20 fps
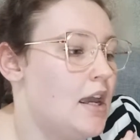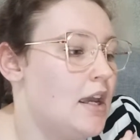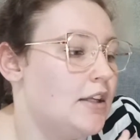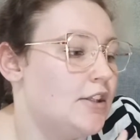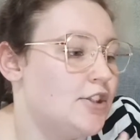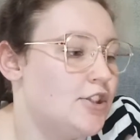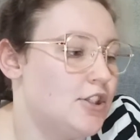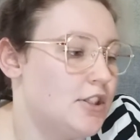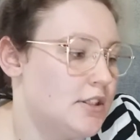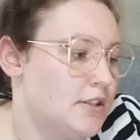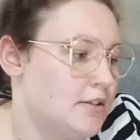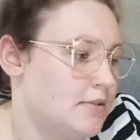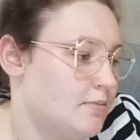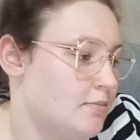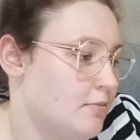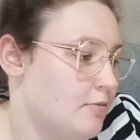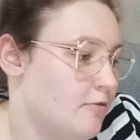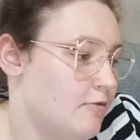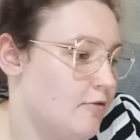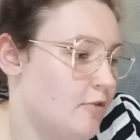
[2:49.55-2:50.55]
It's just
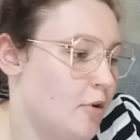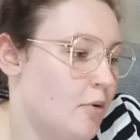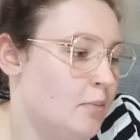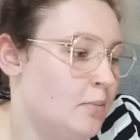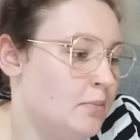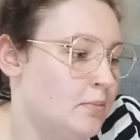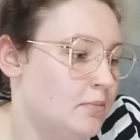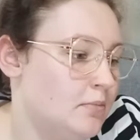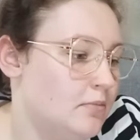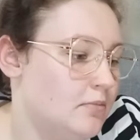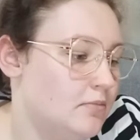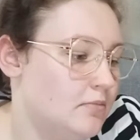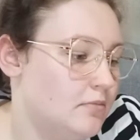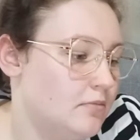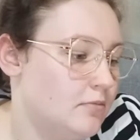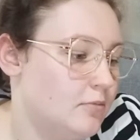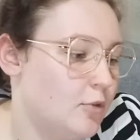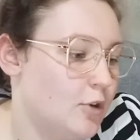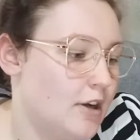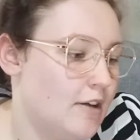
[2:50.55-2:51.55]
from
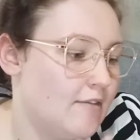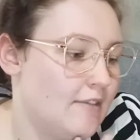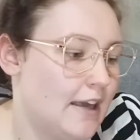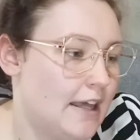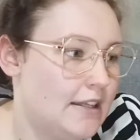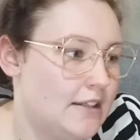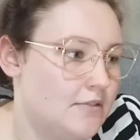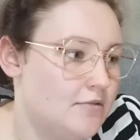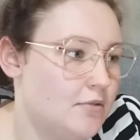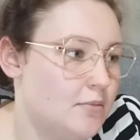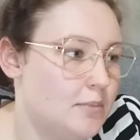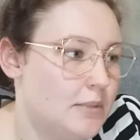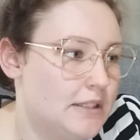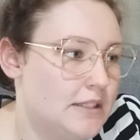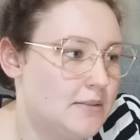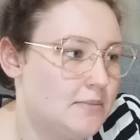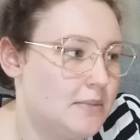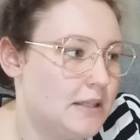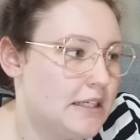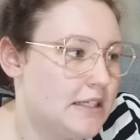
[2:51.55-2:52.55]
what I've gathered from
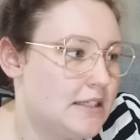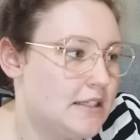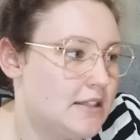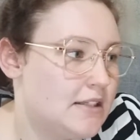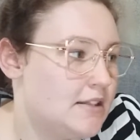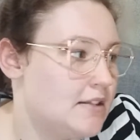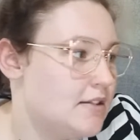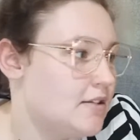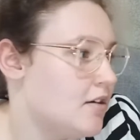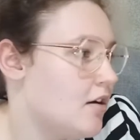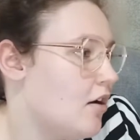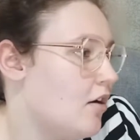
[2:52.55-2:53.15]
bits and pieces